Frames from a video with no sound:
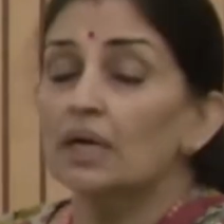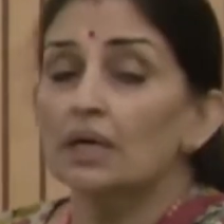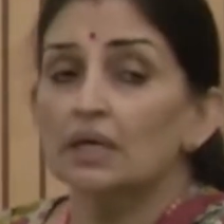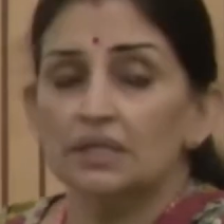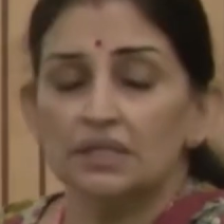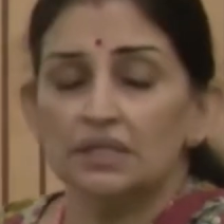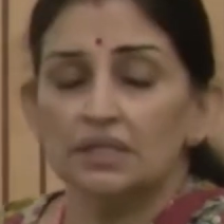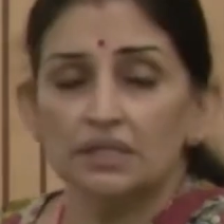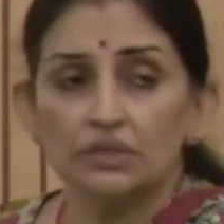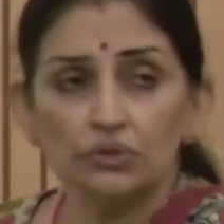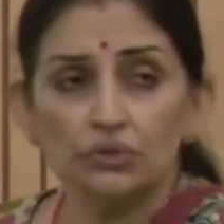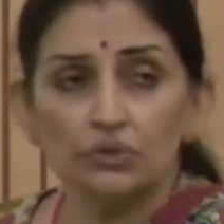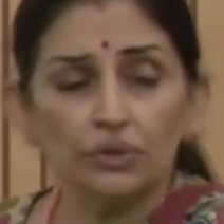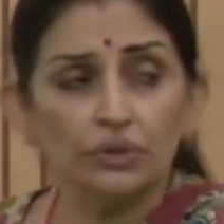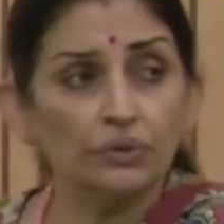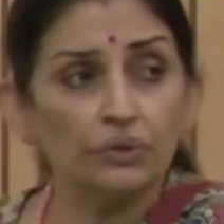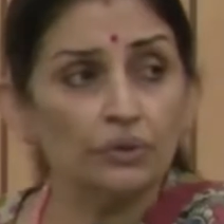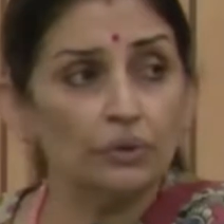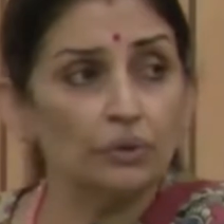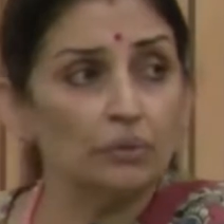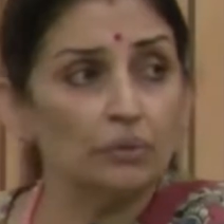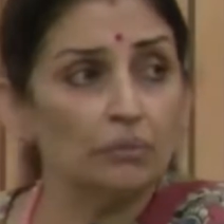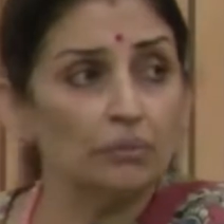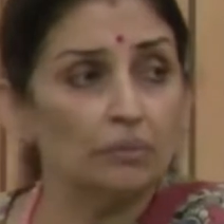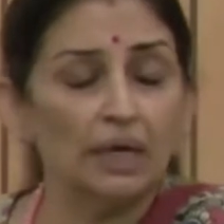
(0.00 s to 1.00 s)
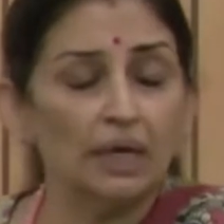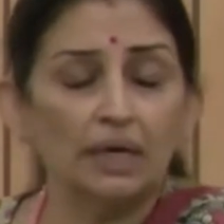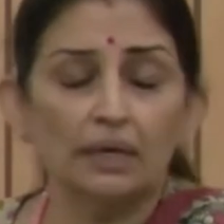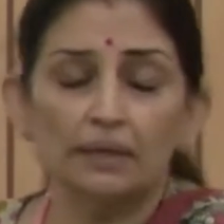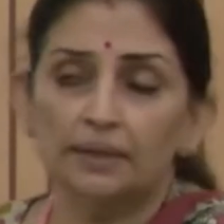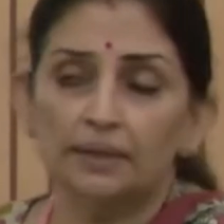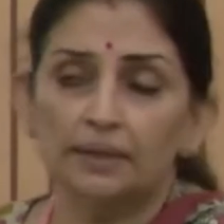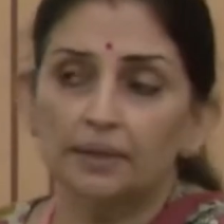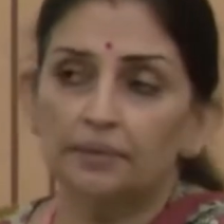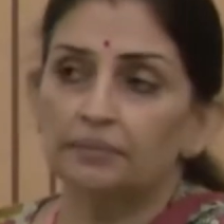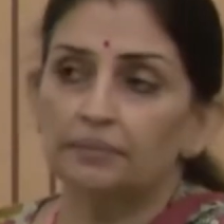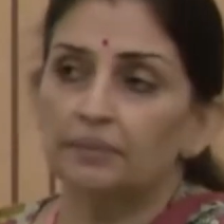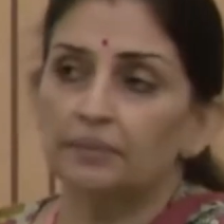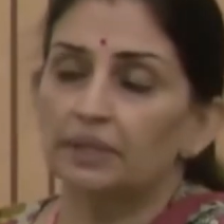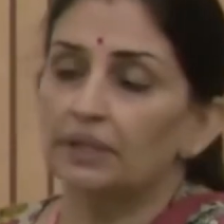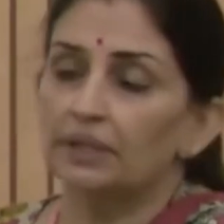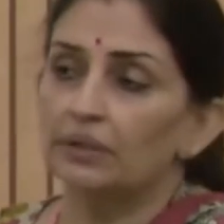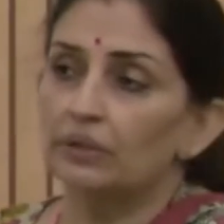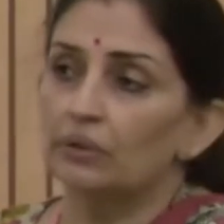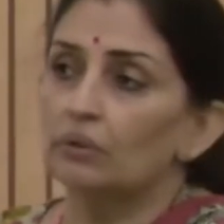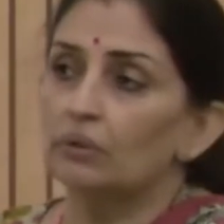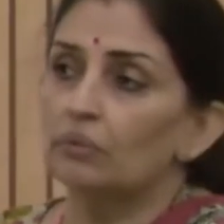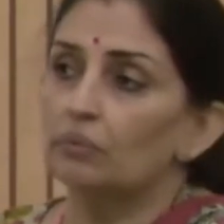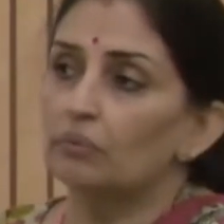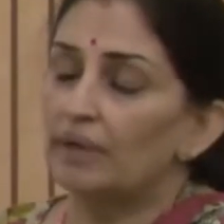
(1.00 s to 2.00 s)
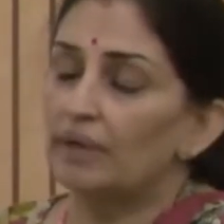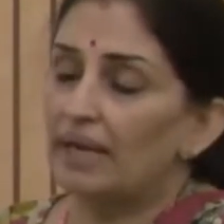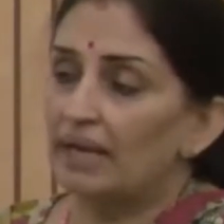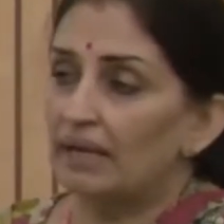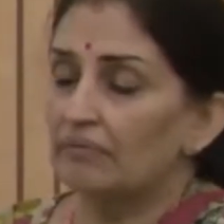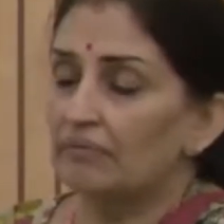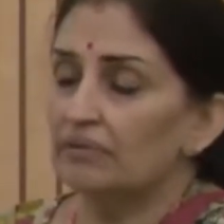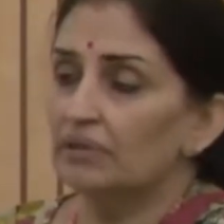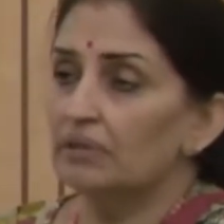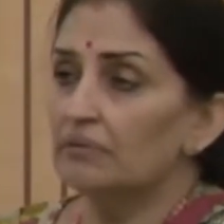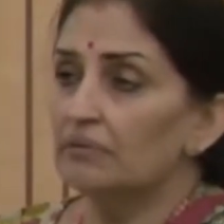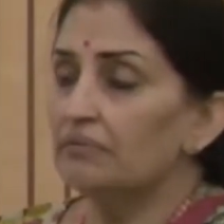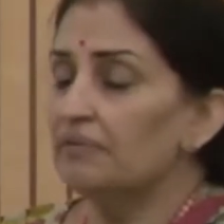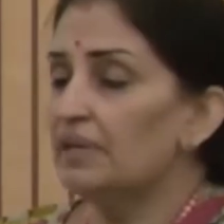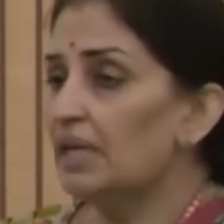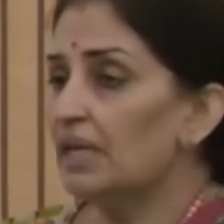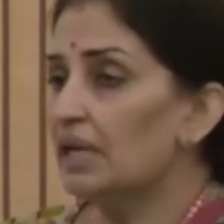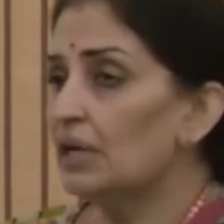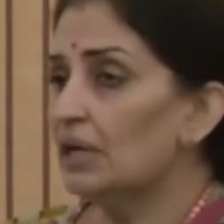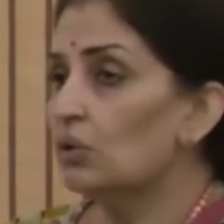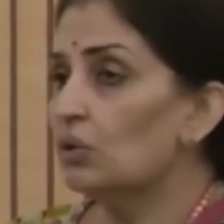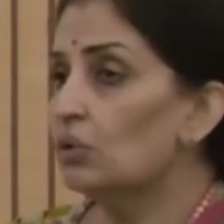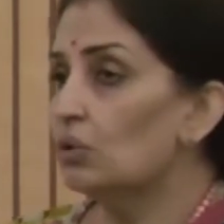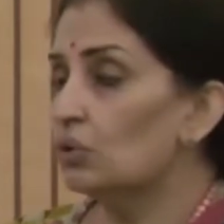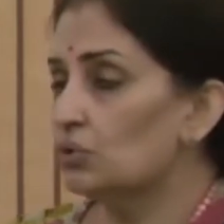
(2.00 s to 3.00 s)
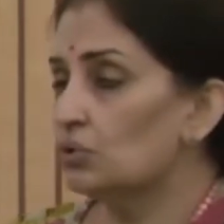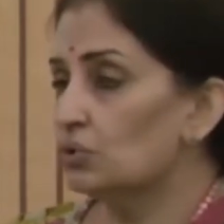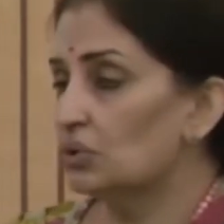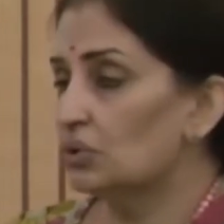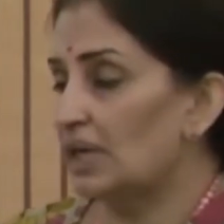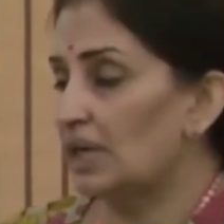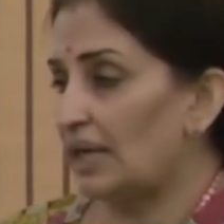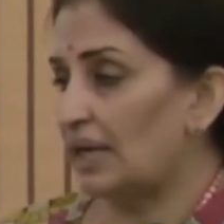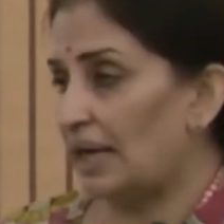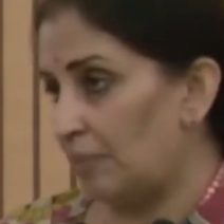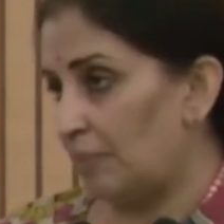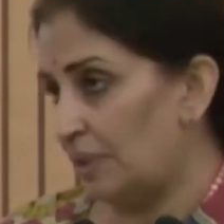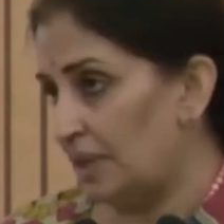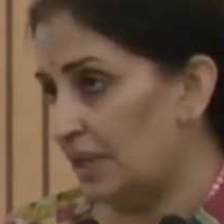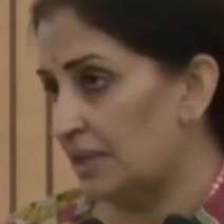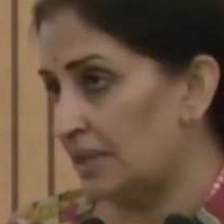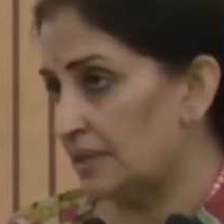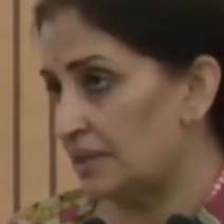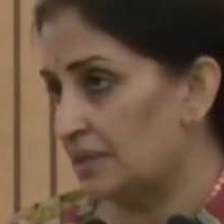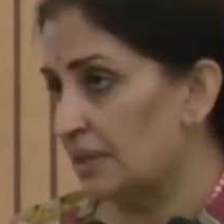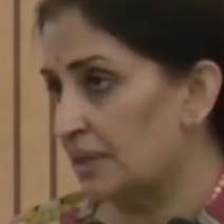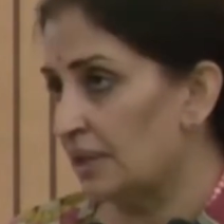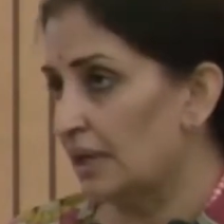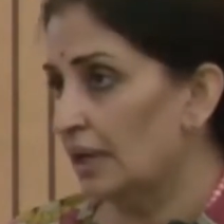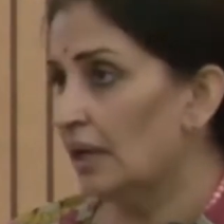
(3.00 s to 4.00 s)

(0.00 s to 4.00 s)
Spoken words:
just so you know, whenever we go to the cabinet,